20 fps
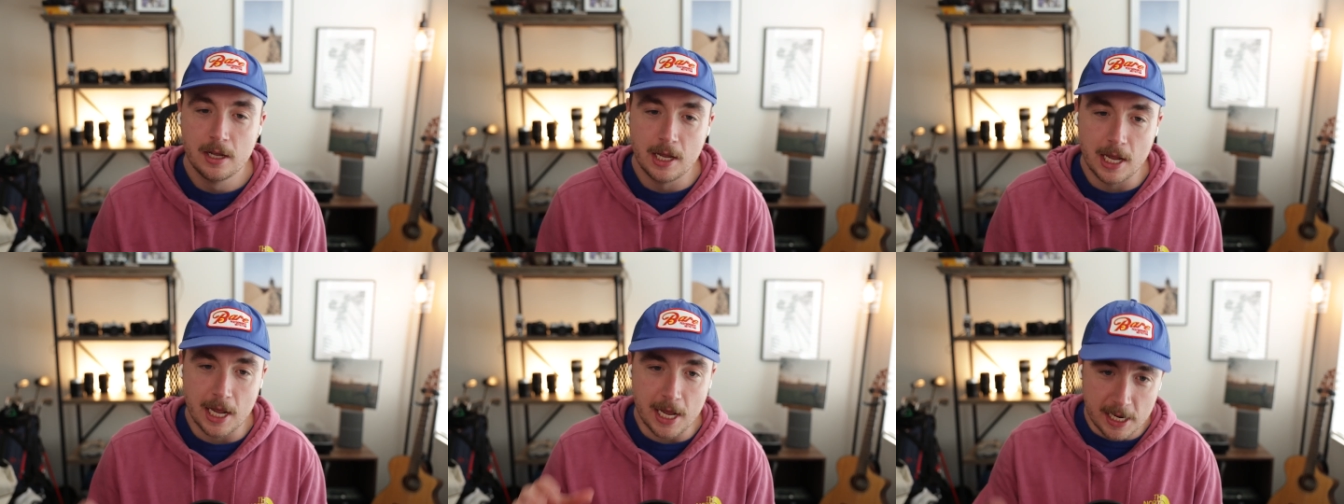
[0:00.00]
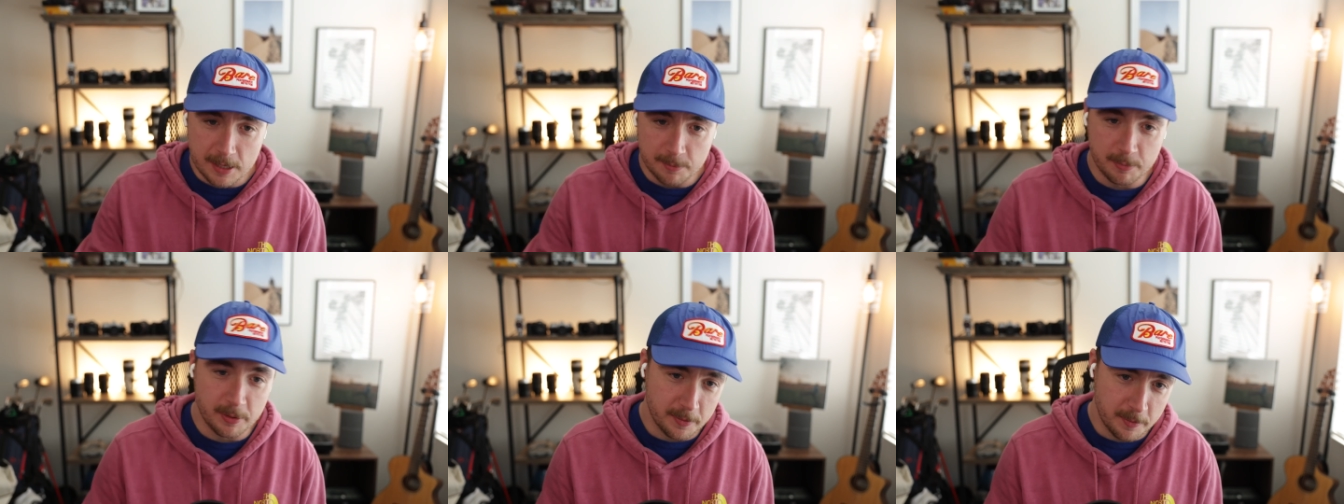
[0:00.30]

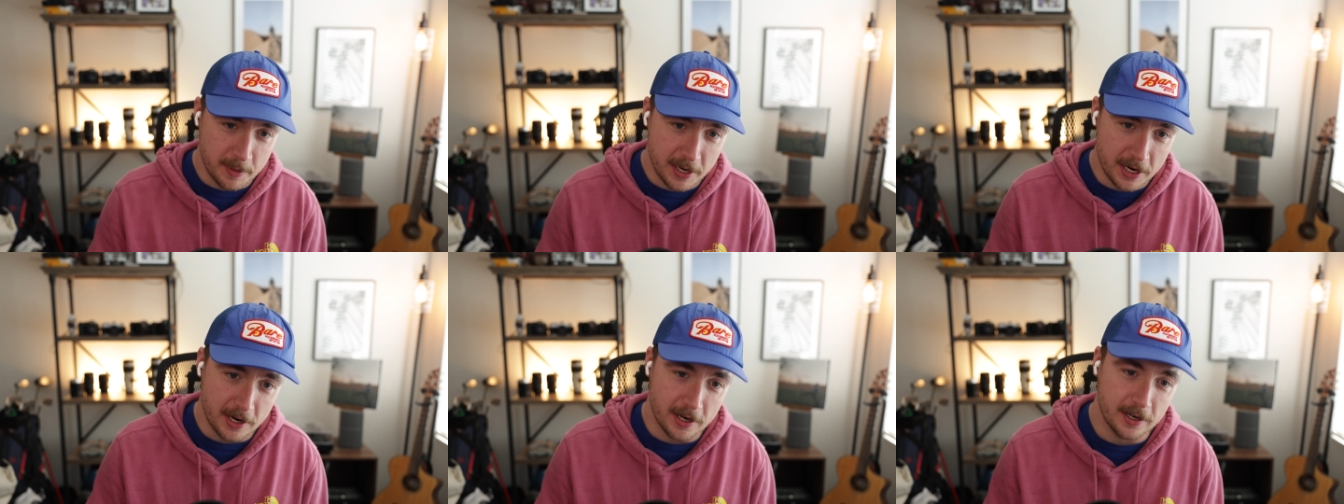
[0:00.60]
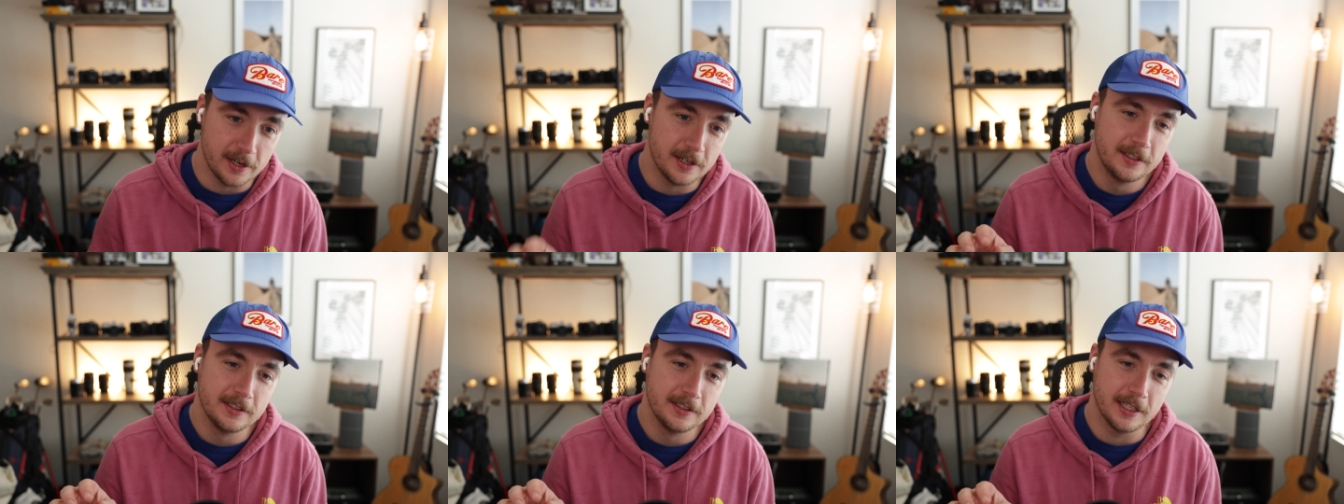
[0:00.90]
in
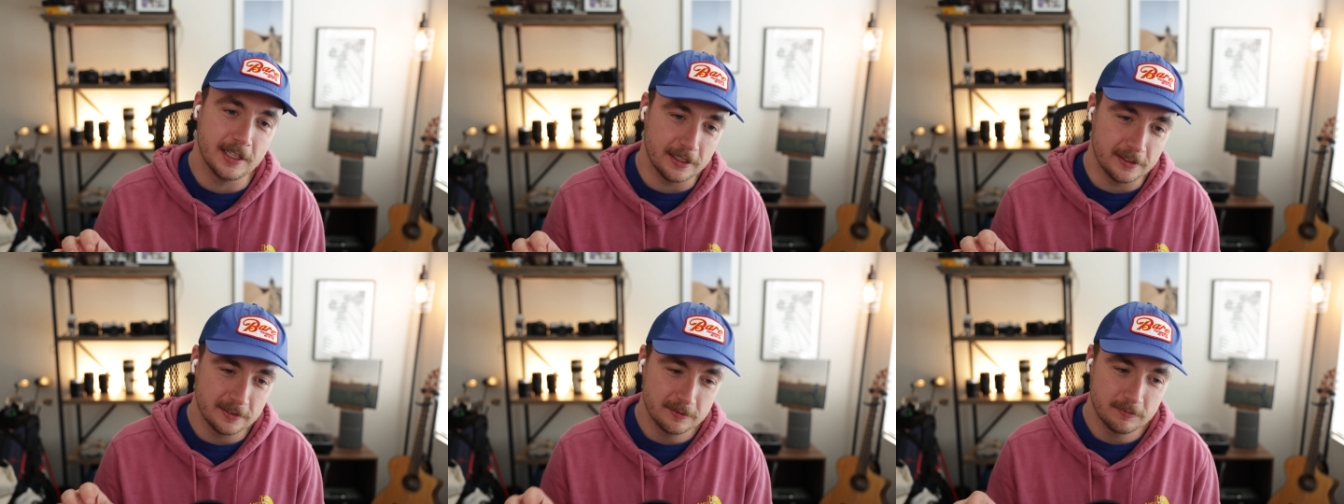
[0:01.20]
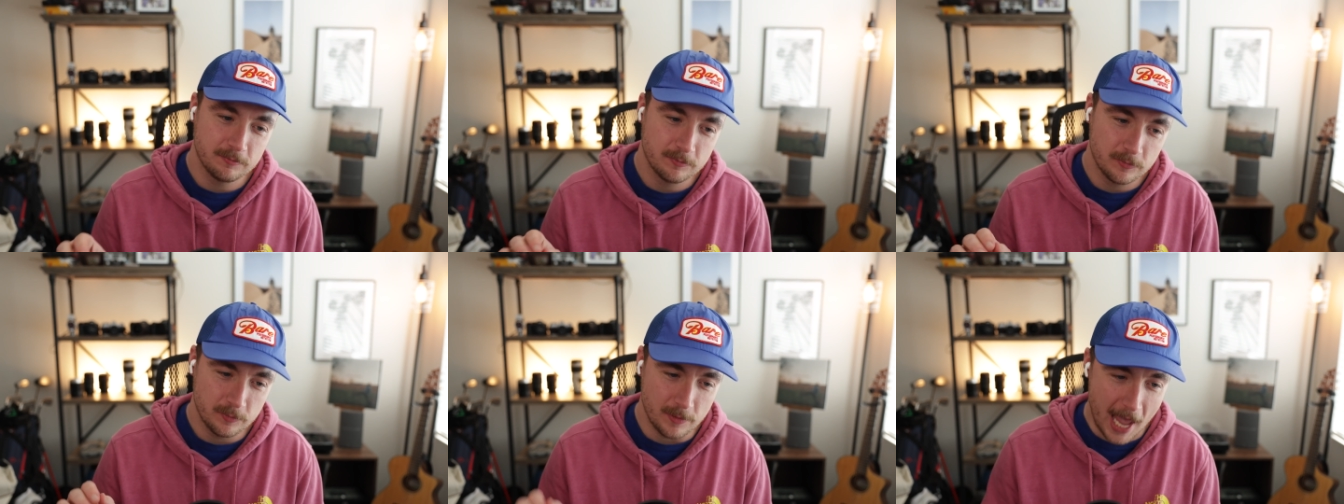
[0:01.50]
Premiere, like
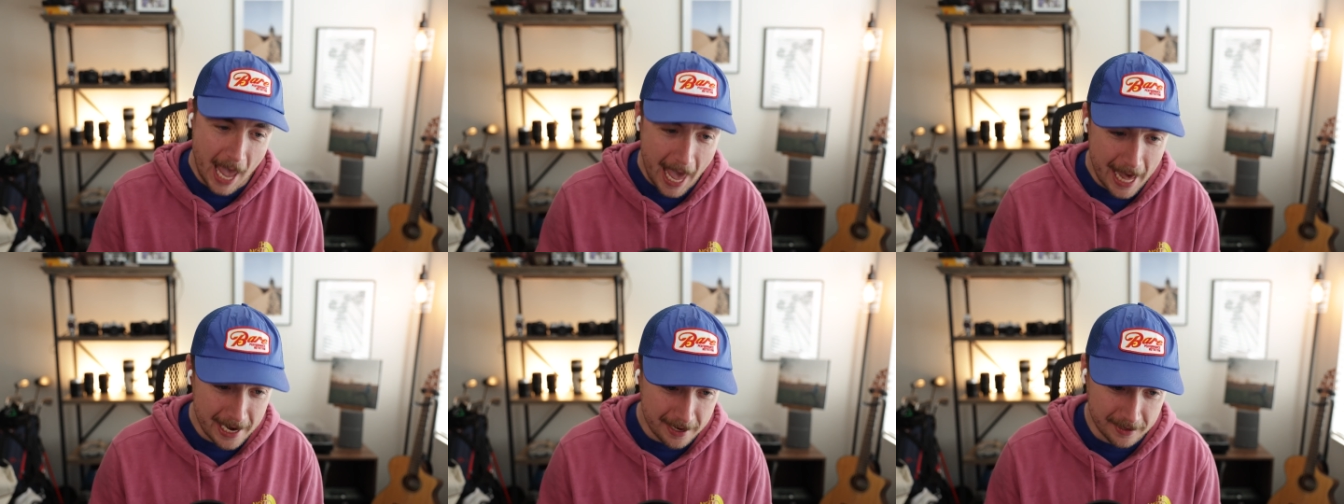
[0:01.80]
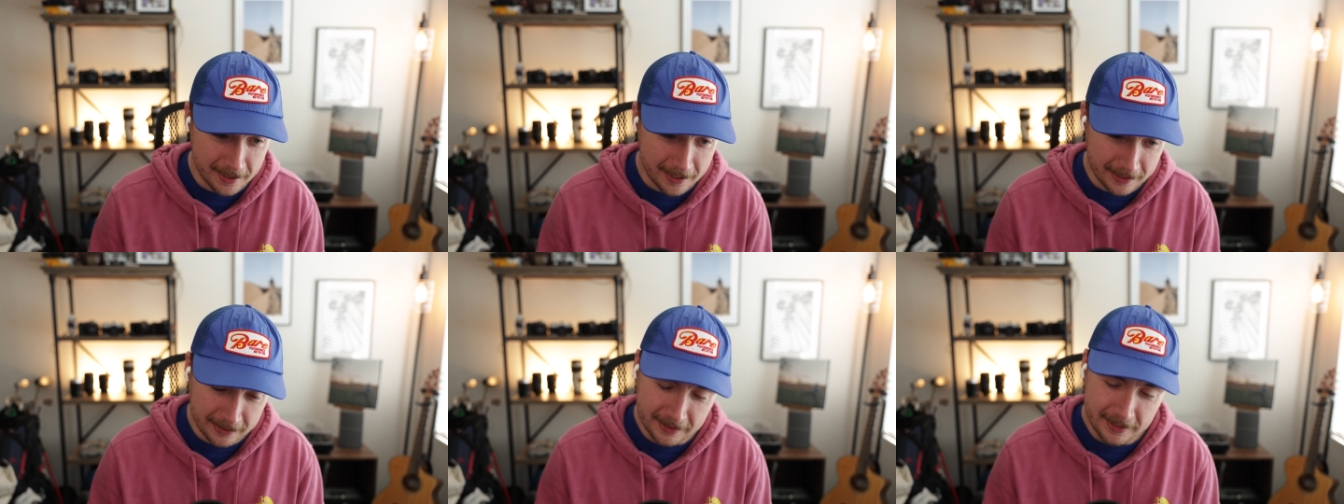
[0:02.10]

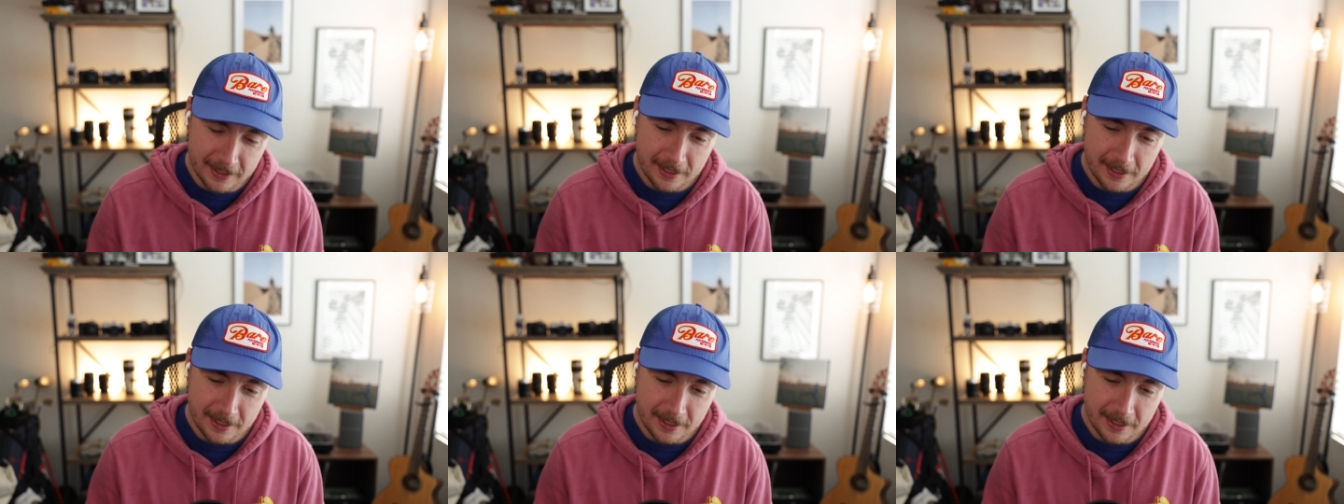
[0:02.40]
editing.